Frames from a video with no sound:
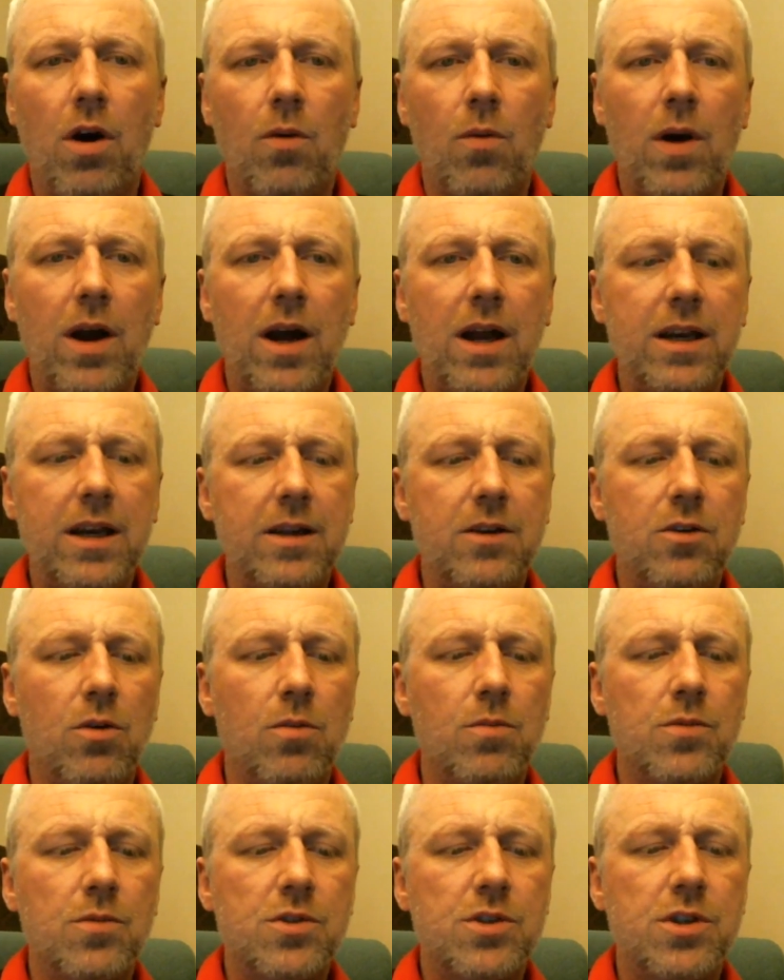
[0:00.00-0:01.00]
where it
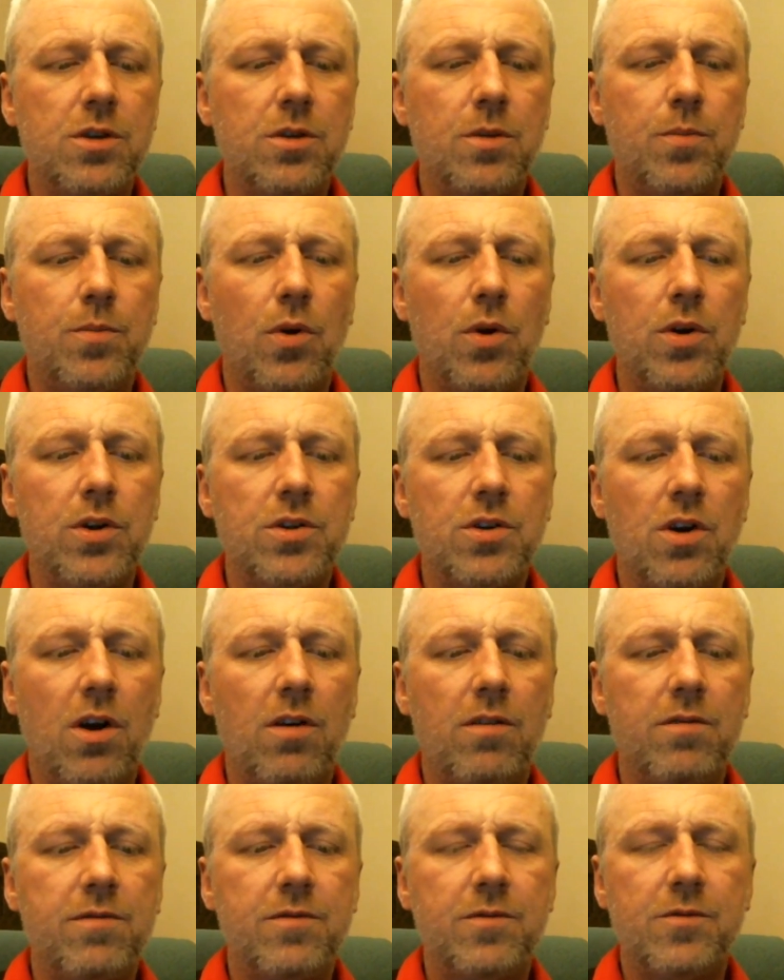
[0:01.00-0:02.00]
comes to the point
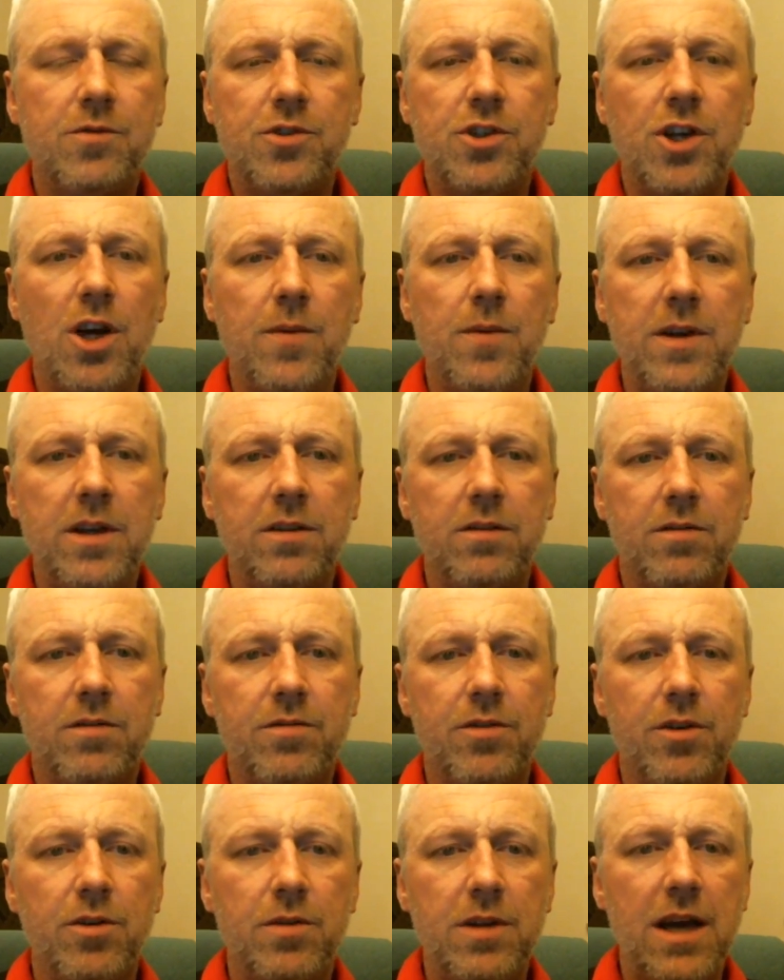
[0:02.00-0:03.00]
of showing
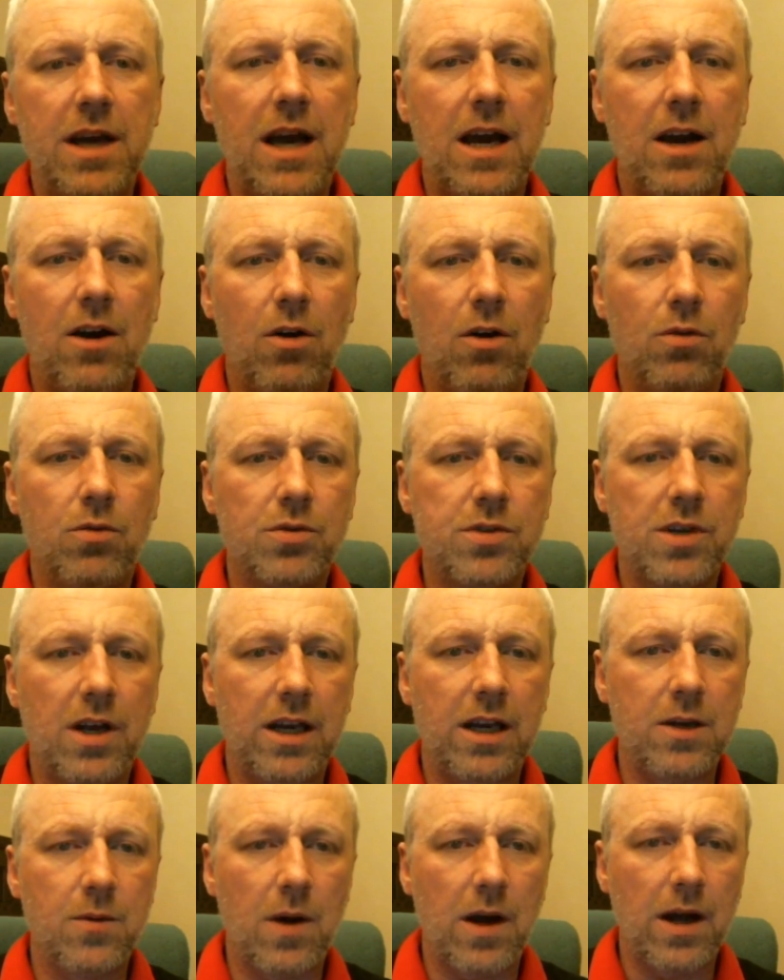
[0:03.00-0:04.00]
through the air holes
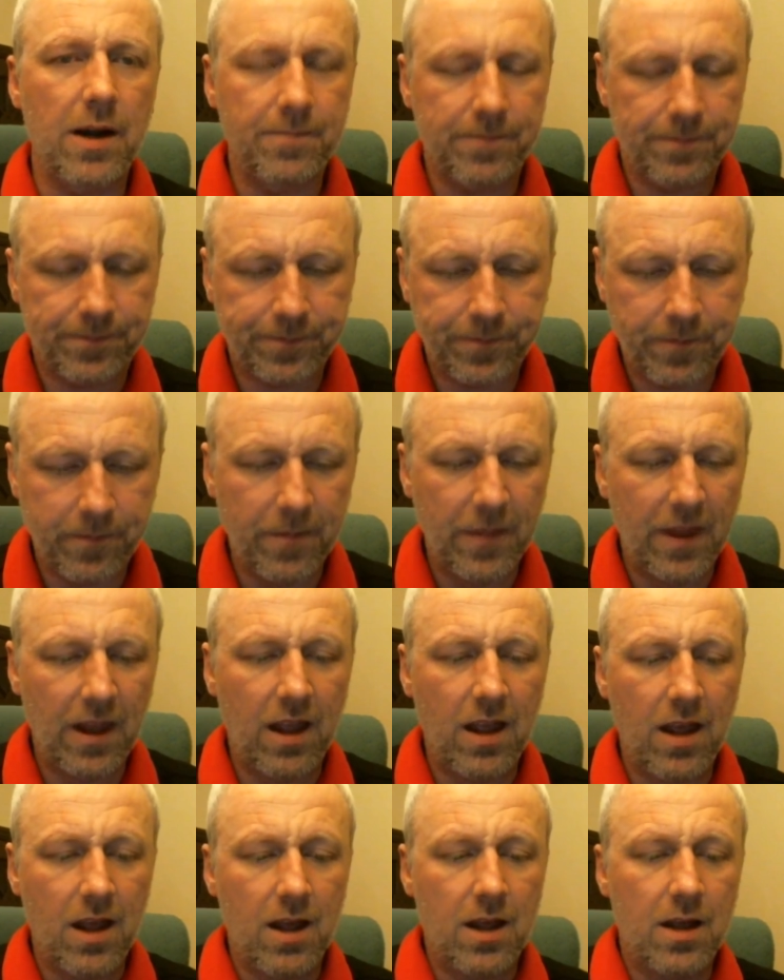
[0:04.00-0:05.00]
anywhere.
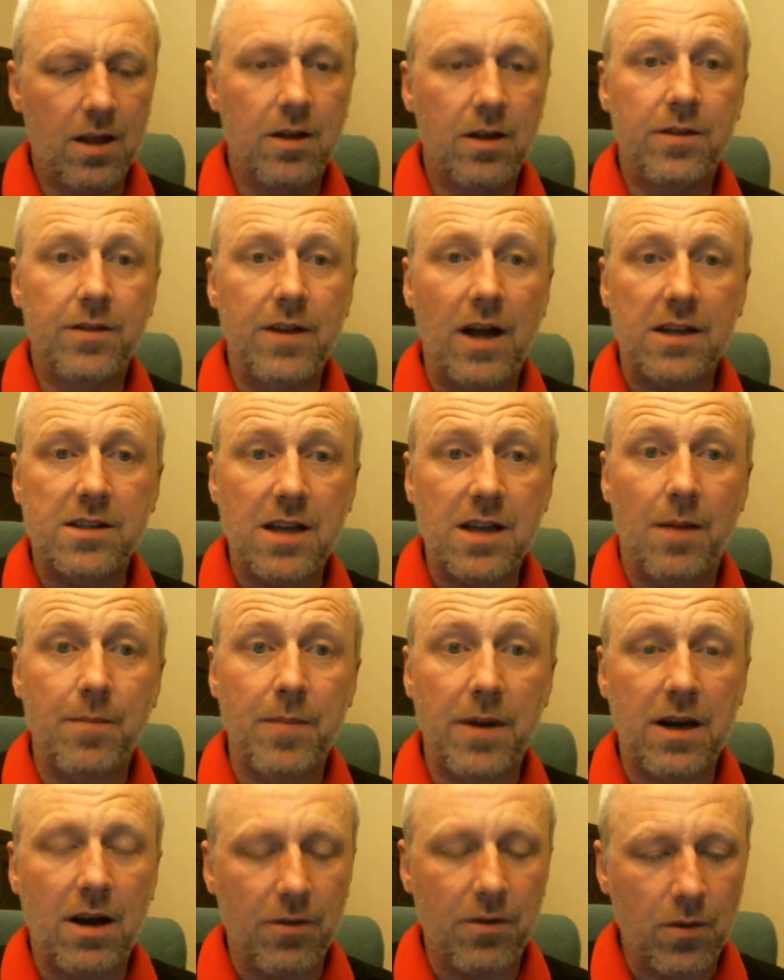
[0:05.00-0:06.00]
That's that
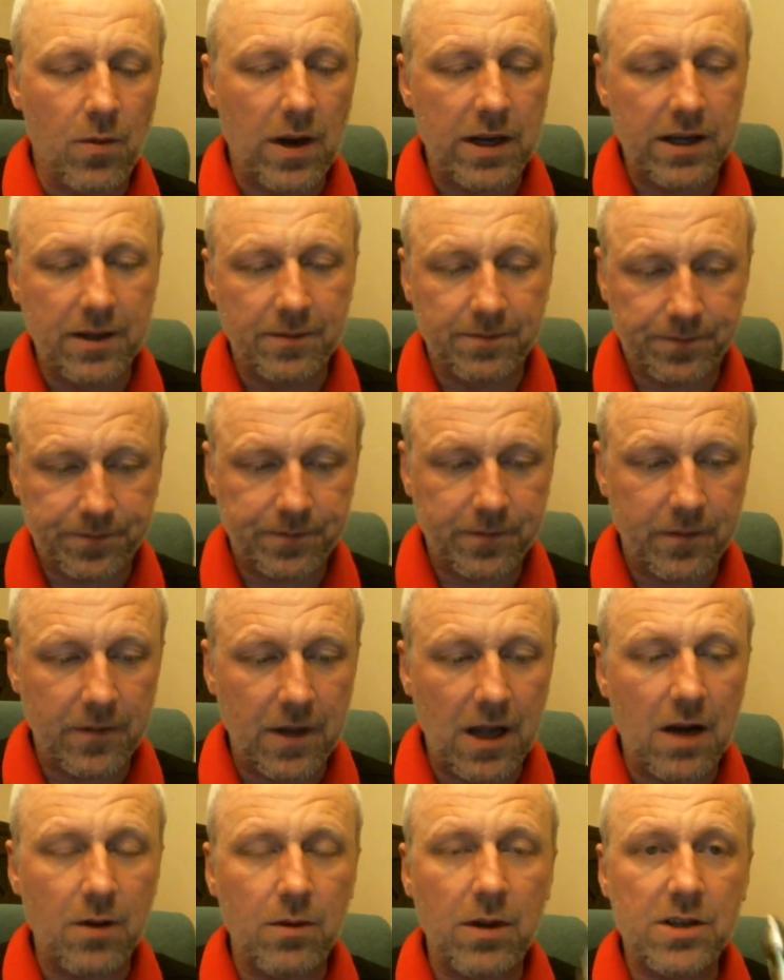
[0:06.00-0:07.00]
bit out of the way.
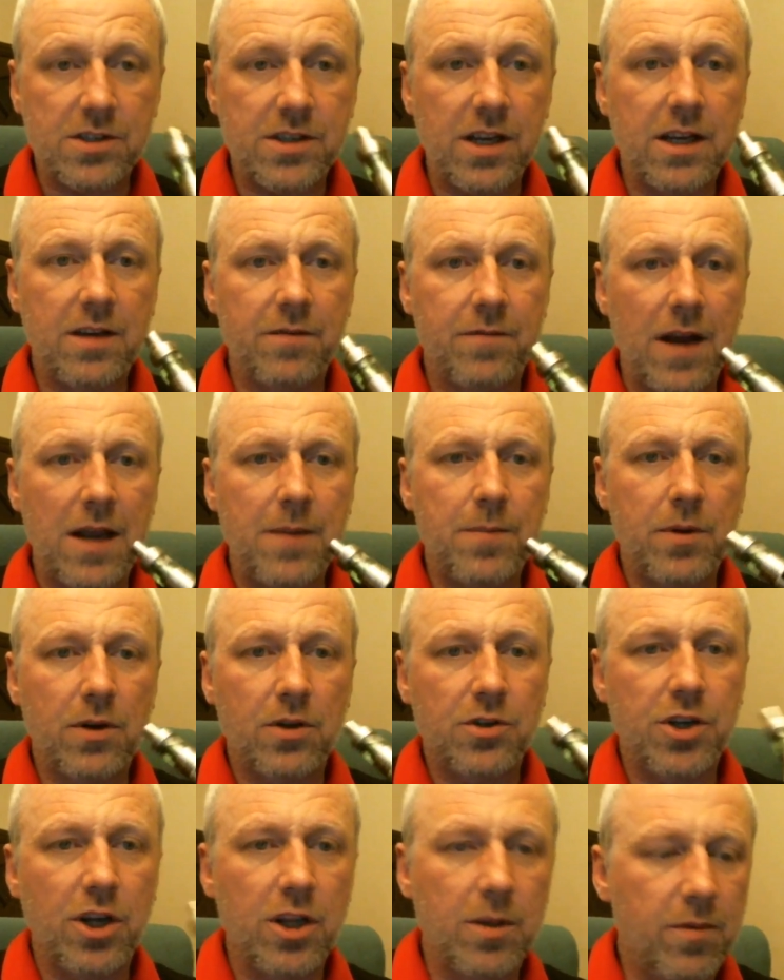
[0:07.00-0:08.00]
Now let's take a vape and I'll
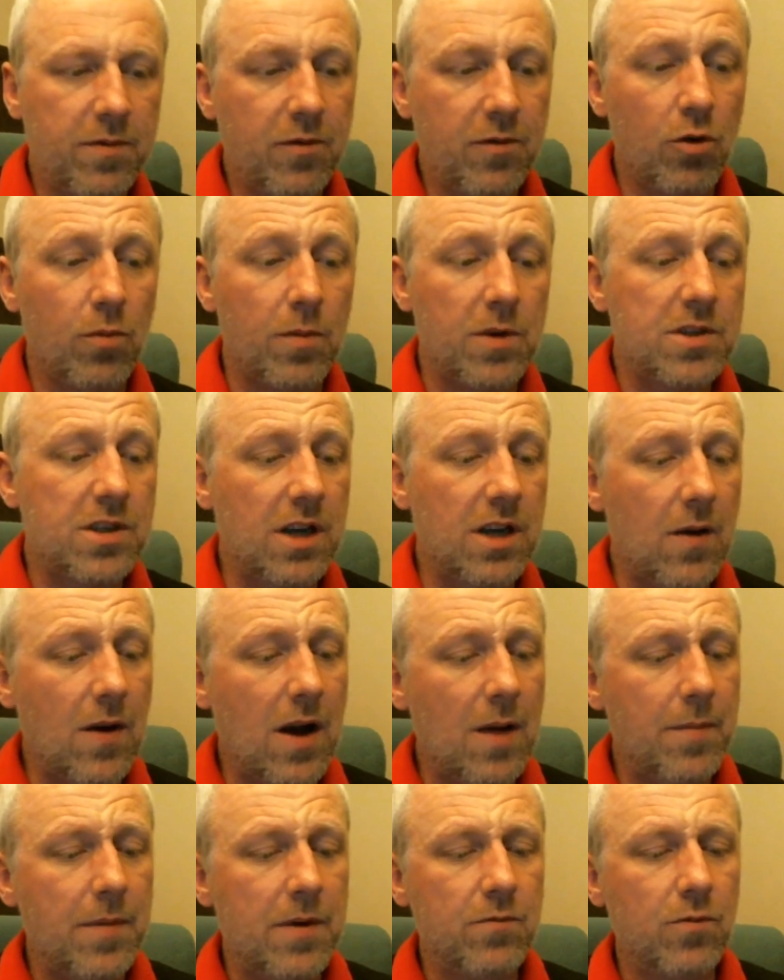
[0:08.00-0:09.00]
show you the performance. Now
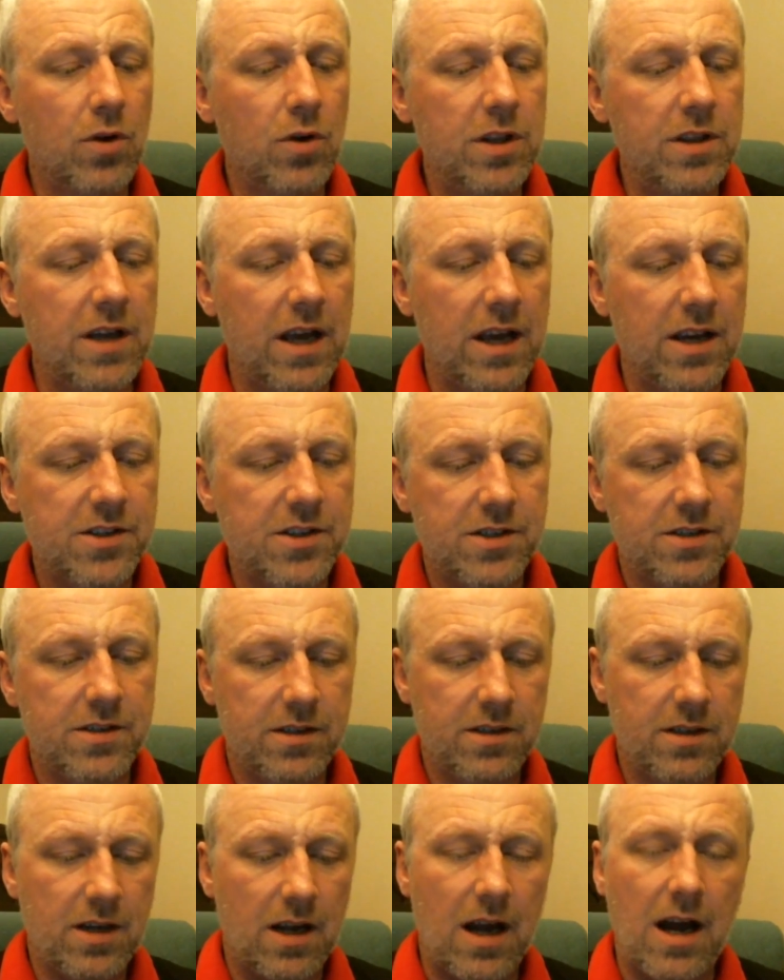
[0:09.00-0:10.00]
I've been running this.
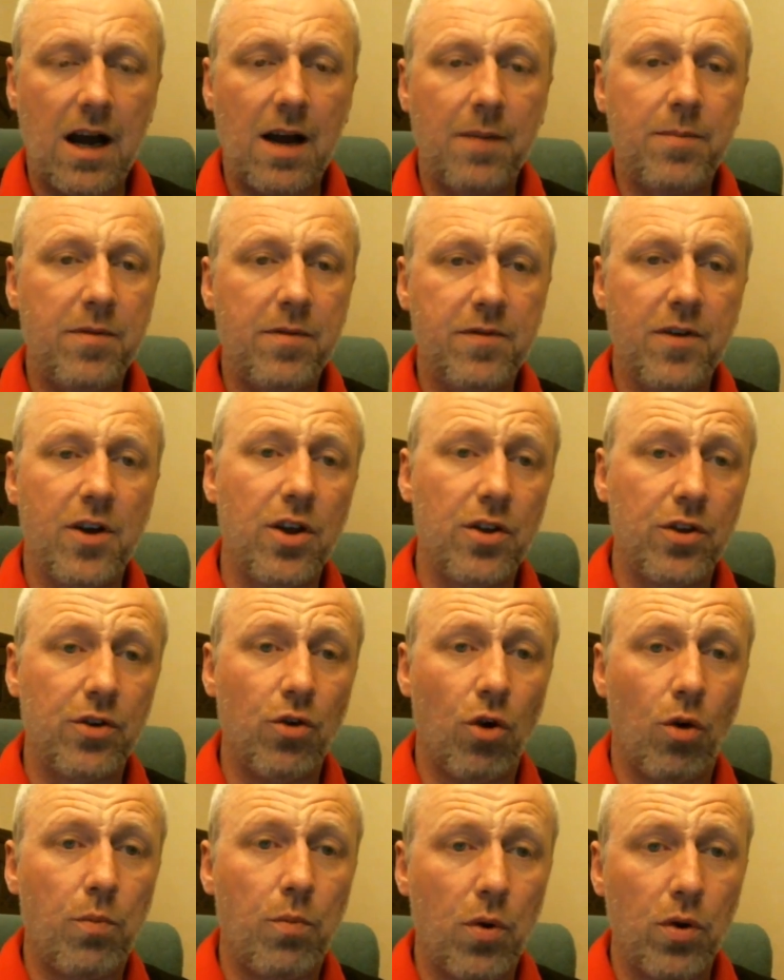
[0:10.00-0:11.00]
I prefer the
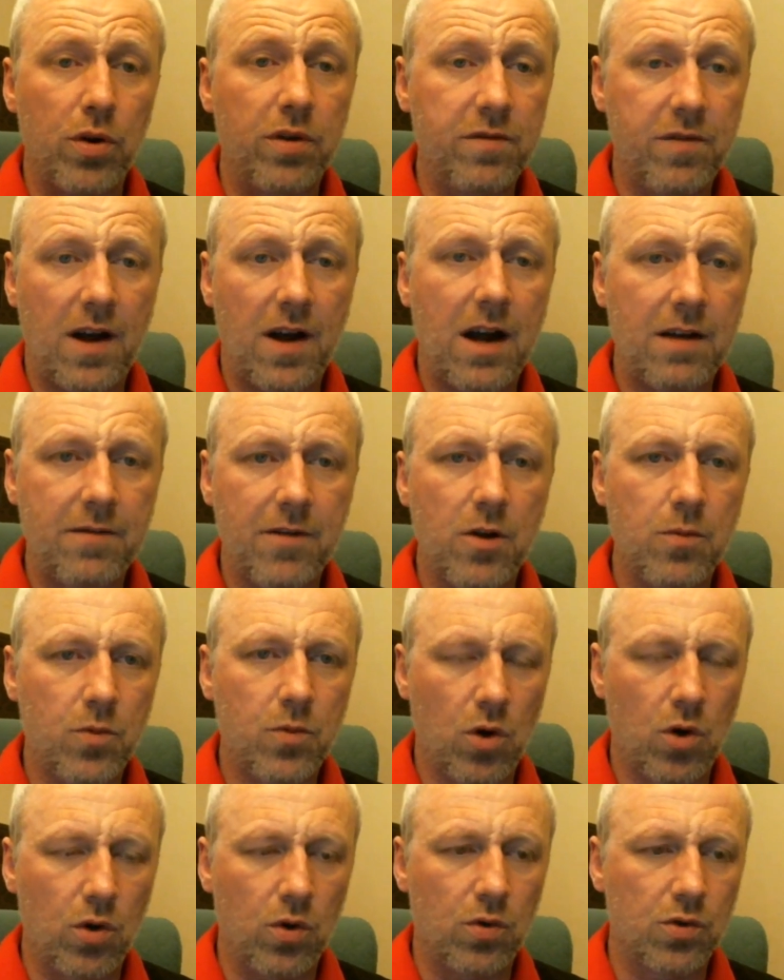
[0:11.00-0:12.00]
0.5 ohm
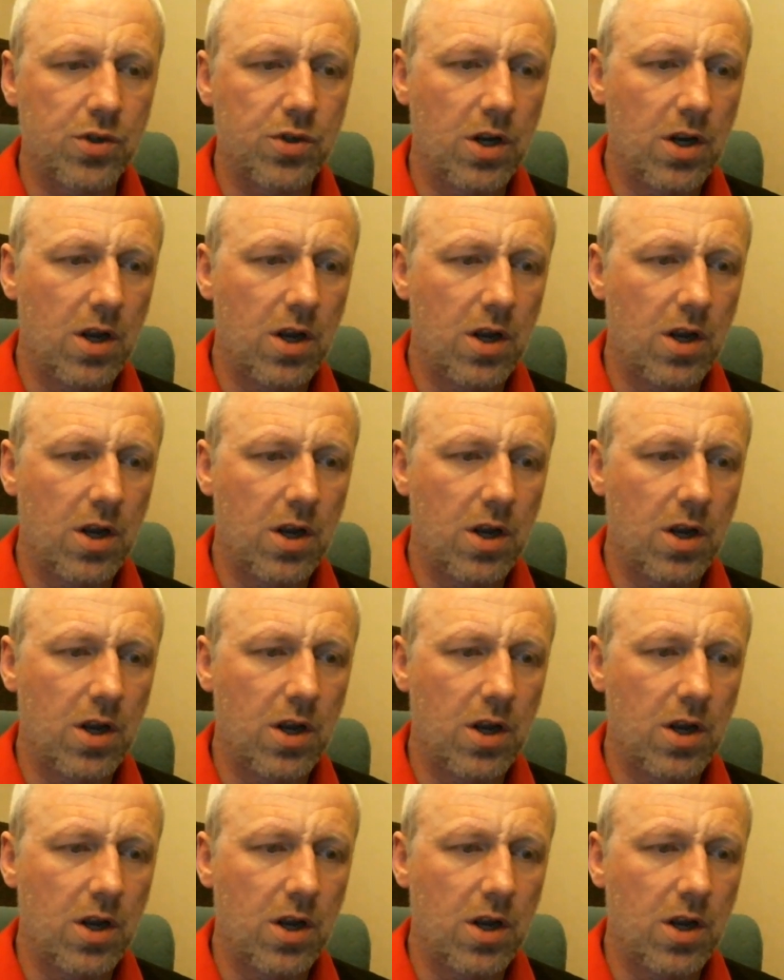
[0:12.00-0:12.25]
coils